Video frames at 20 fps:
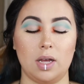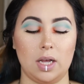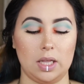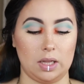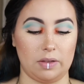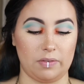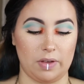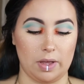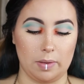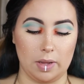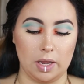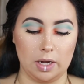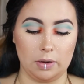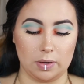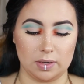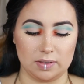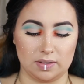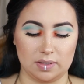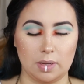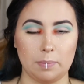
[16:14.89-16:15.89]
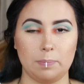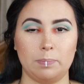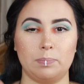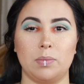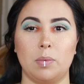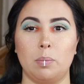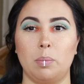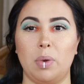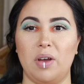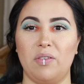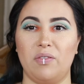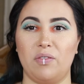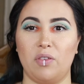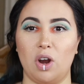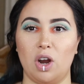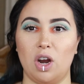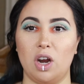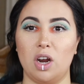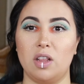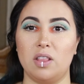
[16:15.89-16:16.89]
I love it. Anyways, but
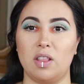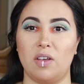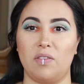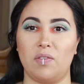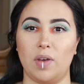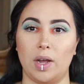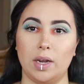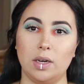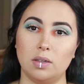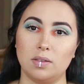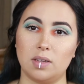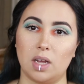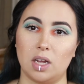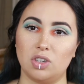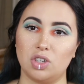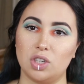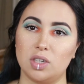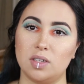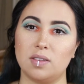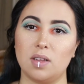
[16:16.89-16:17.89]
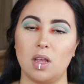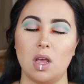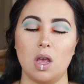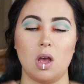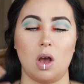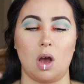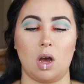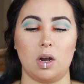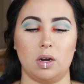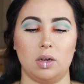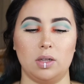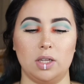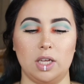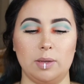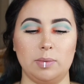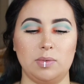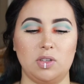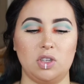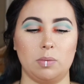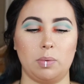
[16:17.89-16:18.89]
for the final touches on our
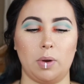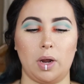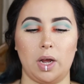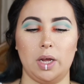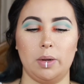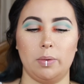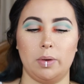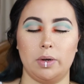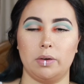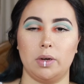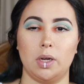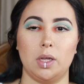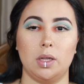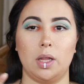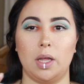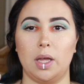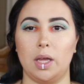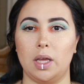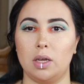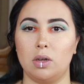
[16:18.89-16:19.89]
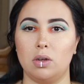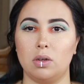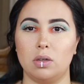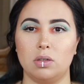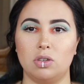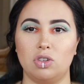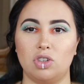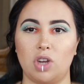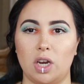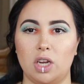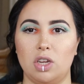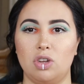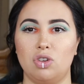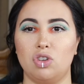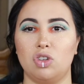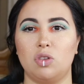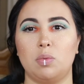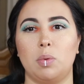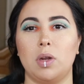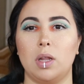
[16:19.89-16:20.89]
lips, you're probably wondering, like, Jenny, you
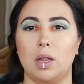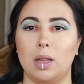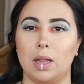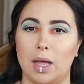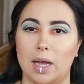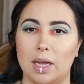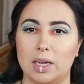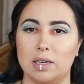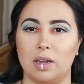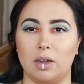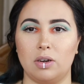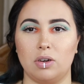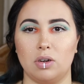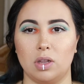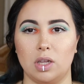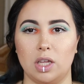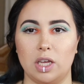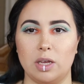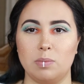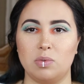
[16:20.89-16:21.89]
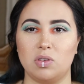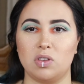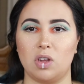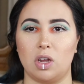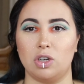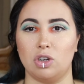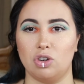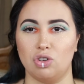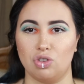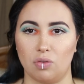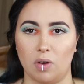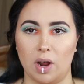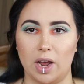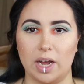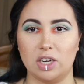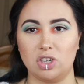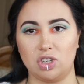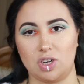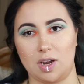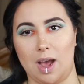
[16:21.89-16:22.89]
just put a line down your lips on your
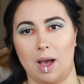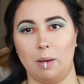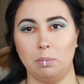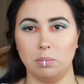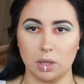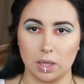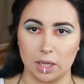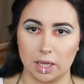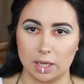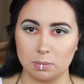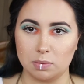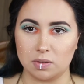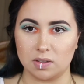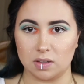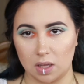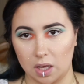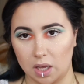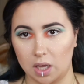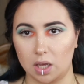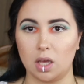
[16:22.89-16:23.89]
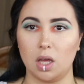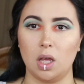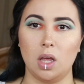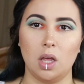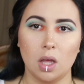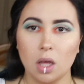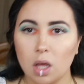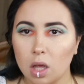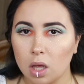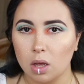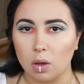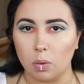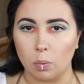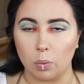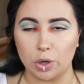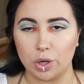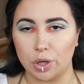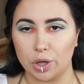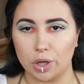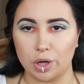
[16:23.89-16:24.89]
dry, chapped lips. Like,
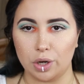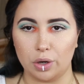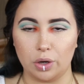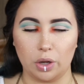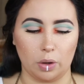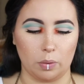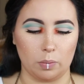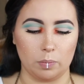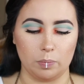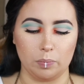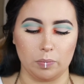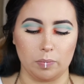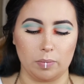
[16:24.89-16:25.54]
what are you going to do?